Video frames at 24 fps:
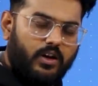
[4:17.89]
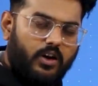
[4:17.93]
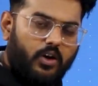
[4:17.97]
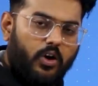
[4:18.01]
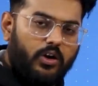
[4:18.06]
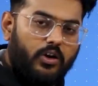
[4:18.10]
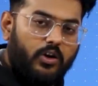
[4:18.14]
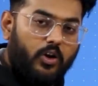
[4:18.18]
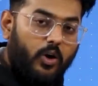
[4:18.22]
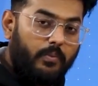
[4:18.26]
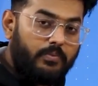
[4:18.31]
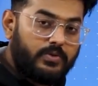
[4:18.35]

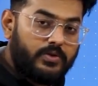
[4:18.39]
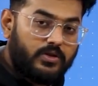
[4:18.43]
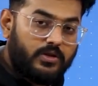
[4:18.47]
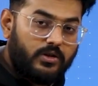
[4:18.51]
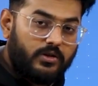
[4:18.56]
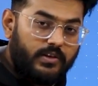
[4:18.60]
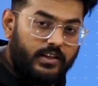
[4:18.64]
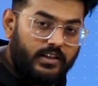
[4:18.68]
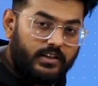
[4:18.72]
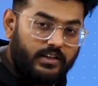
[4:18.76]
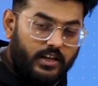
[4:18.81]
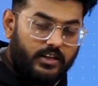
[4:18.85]
On
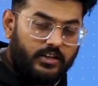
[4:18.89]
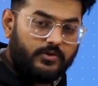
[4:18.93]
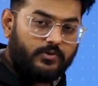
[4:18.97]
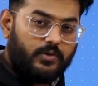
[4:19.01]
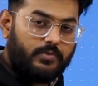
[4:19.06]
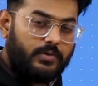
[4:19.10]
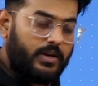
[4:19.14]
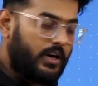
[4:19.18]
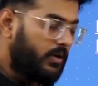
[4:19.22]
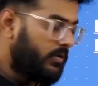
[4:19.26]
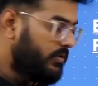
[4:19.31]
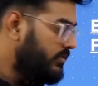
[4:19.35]
observing things
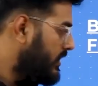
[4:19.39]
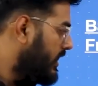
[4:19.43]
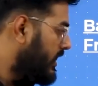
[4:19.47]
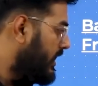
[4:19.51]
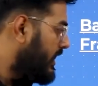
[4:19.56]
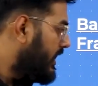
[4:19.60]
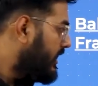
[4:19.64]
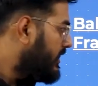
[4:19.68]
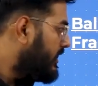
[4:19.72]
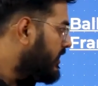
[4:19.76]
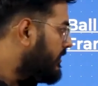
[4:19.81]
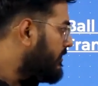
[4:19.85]
from ground,
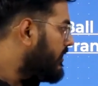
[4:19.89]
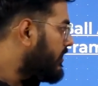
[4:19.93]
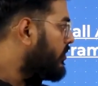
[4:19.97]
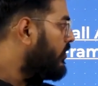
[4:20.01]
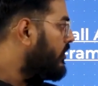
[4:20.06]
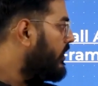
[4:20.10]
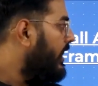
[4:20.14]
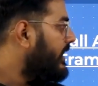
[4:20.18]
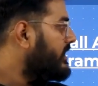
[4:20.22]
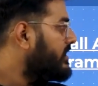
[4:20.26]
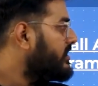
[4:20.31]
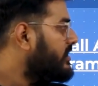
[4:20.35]
they will
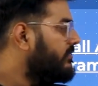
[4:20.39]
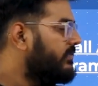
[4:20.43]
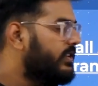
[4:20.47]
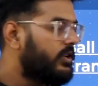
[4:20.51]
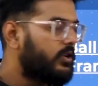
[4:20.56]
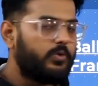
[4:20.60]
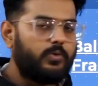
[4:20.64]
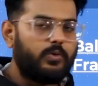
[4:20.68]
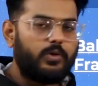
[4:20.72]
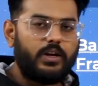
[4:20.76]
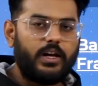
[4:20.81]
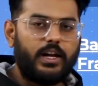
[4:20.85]
collide somewhere
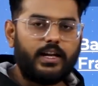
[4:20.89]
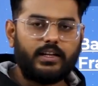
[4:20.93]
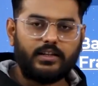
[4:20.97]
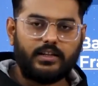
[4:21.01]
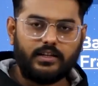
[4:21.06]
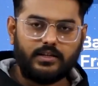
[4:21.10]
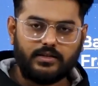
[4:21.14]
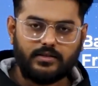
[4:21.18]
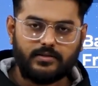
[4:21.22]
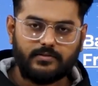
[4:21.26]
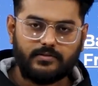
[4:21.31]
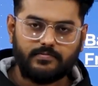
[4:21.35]
over like
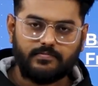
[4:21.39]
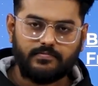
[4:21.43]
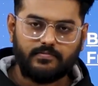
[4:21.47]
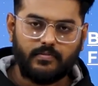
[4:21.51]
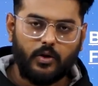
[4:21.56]
this.